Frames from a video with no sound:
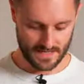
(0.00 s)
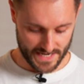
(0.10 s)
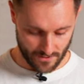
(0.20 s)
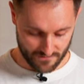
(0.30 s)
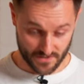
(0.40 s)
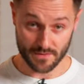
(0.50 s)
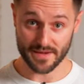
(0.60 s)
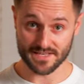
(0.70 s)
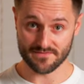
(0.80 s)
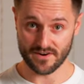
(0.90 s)
And now we've got the
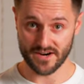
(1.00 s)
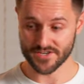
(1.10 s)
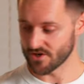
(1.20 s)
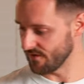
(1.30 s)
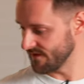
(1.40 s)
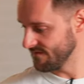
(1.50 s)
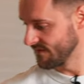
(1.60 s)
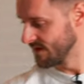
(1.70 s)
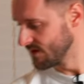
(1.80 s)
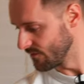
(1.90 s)
base of our Irish coffee,
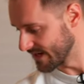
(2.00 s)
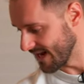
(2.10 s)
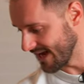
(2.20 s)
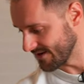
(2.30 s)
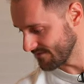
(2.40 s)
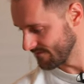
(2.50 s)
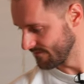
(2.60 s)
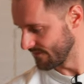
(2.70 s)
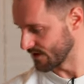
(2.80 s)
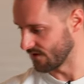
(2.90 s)
we can add
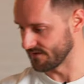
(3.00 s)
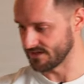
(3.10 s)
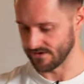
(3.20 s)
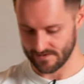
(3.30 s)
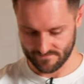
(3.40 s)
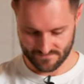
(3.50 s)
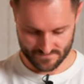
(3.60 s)
the coffee to it.